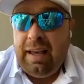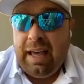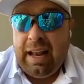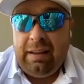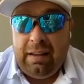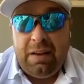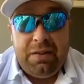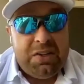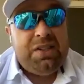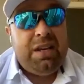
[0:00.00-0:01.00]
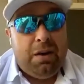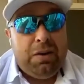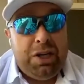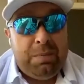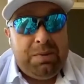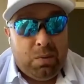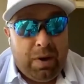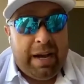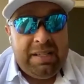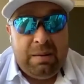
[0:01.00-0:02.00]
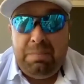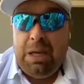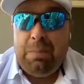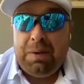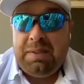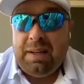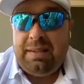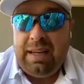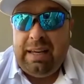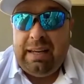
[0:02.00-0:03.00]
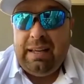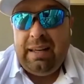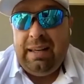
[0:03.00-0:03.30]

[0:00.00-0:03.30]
and I love to see all ships rise and people succeed.